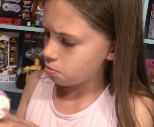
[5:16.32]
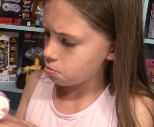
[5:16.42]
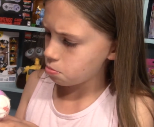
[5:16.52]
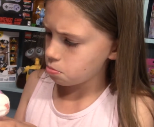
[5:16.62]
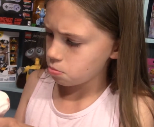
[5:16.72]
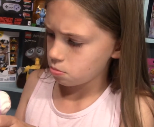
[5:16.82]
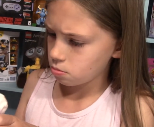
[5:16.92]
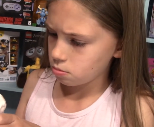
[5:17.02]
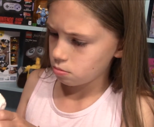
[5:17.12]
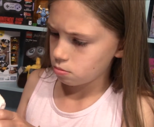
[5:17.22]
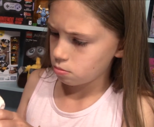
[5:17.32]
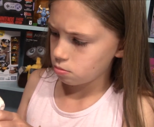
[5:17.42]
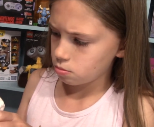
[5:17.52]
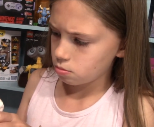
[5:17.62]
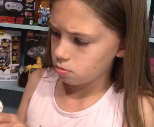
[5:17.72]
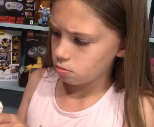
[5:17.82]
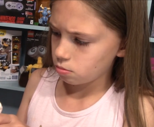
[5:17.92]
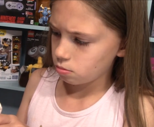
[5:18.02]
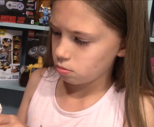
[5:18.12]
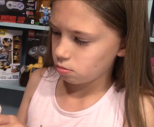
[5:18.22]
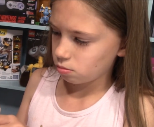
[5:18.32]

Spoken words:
(silence)